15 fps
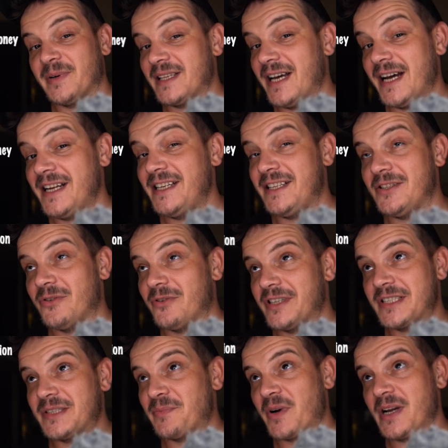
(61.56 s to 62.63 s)
"But honey, your
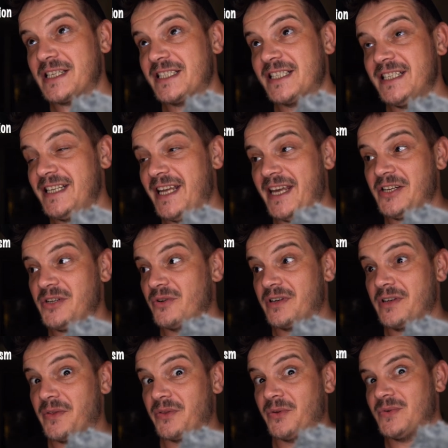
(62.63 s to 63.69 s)
expression and
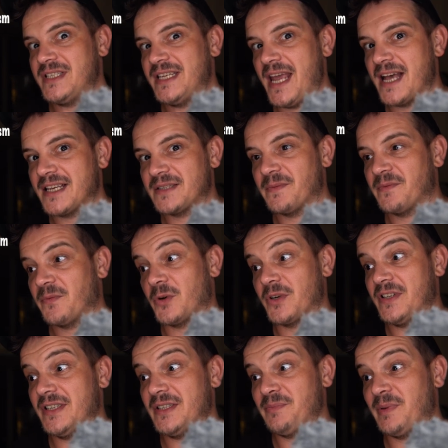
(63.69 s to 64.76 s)
your enthusiasm
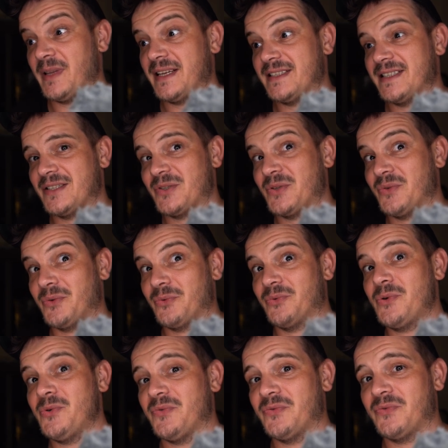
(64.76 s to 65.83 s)
for this place is to the
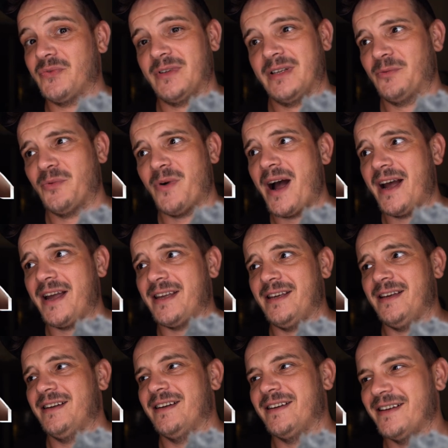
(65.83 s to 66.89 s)
roof. Why?"
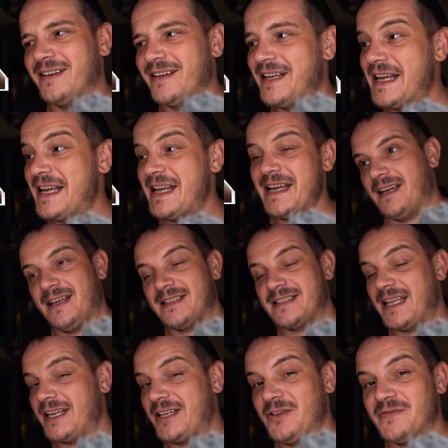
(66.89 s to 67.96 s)

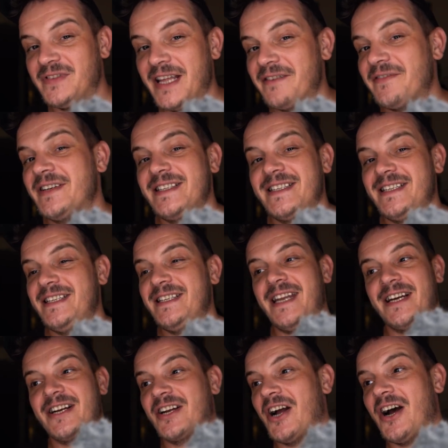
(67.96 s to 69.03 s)
It's like you've never
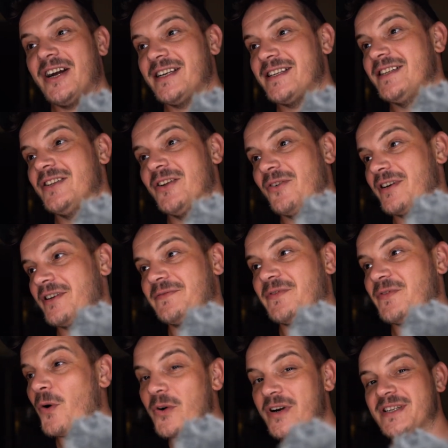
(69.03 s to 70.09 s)
seen a garden or a
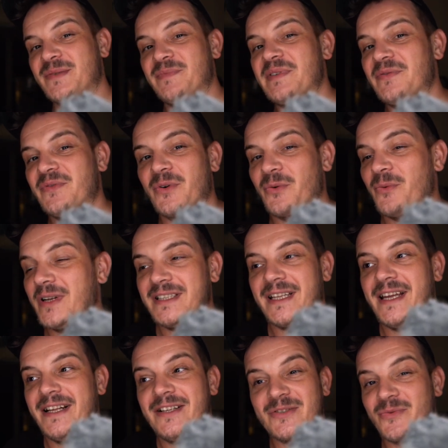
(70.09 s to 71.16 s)
forest before. What
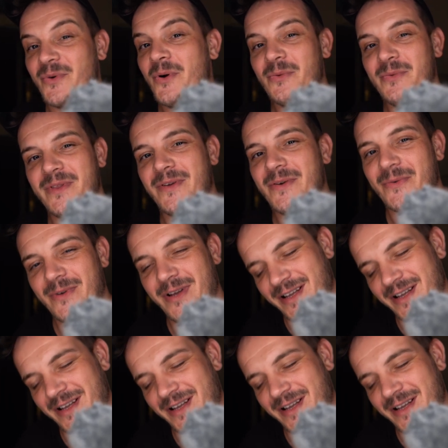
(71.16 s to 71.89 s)
the hell's wrong with you?